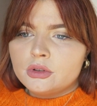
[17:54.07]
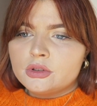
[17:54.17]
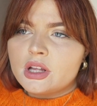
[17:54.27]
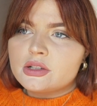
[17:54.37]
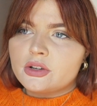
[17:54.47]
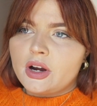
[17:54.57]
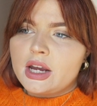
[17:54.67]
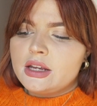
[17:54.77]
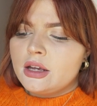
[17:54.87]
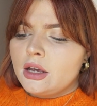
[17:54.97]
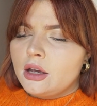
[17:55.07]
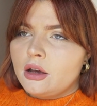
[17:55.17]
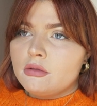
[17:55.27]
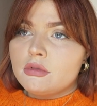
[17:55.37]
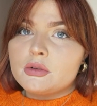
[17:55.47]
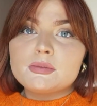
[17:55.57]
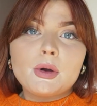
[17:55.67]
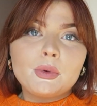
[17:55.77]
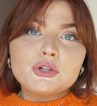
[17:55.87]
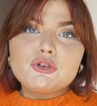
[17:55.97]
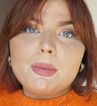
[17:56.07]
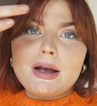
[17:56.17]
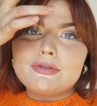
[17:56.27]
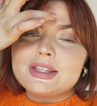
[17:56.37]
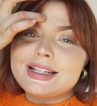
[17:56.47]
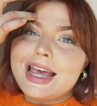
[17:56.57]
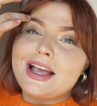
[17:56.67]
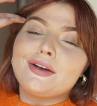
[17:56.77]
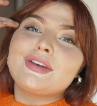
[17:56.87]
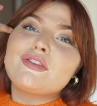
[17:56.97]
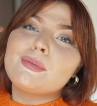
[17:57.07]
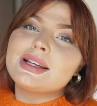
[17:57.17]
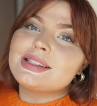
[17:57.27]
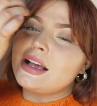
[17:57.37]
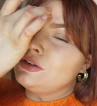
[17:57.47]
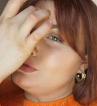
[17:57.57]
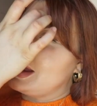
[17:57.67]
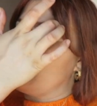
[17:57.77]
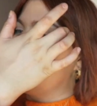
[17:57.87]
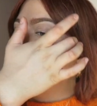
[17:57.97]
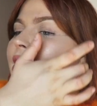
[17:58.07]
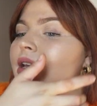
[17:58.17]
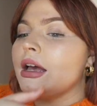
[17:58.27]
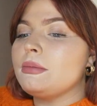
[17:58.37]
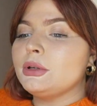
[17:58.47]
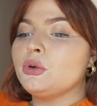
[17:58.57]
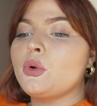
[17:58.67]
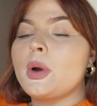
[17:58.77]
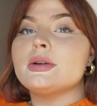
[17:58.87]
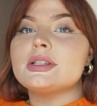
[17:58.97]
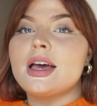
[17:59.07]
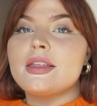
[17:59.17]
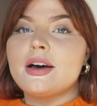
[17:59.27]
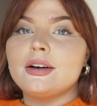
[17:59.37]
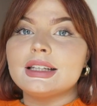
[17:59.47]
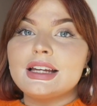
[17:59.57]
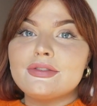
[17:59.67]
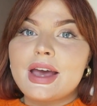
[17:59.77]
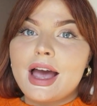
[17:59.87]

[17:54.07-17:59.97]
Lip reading: So that's great. That was my one trip out for the day. I've given myself a little quota that I'll leave the